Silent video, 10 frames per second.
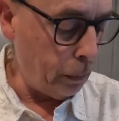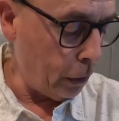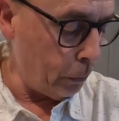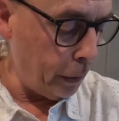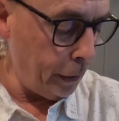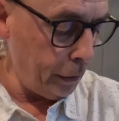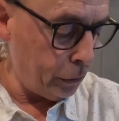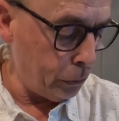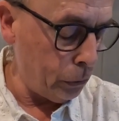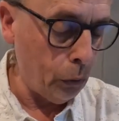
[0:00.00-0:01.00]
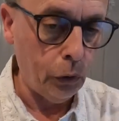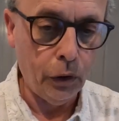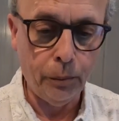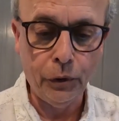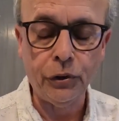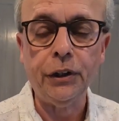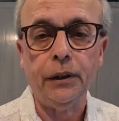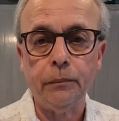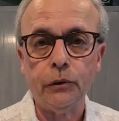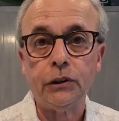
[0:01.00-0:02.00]
about ready to go to the
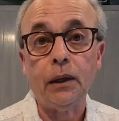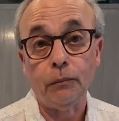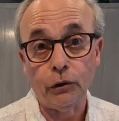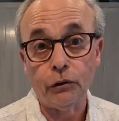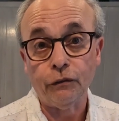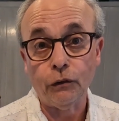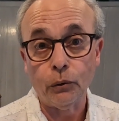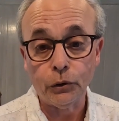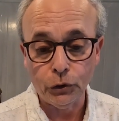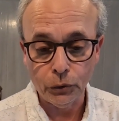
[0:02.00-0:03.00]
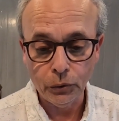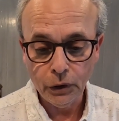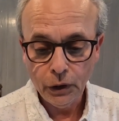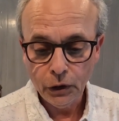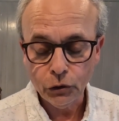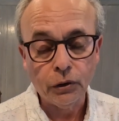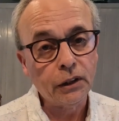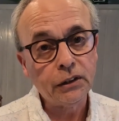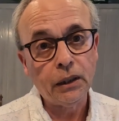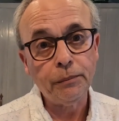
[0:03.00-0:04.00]
museum, which I'm looking forward to. So
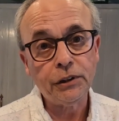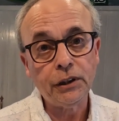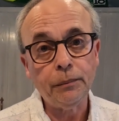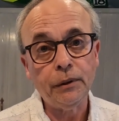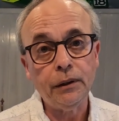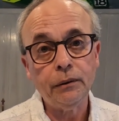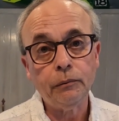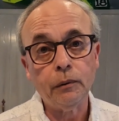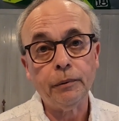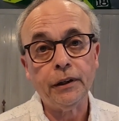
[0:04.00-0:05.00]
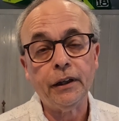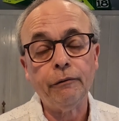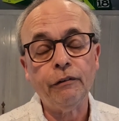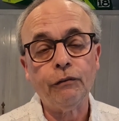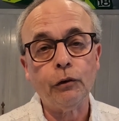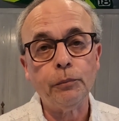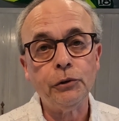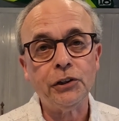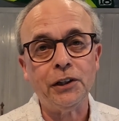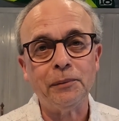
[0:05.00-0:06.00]
next time you see me, we'll be at Henry Ford
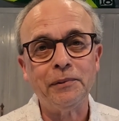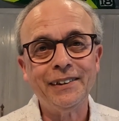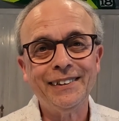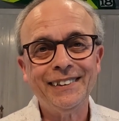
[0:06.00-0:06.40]
Museum.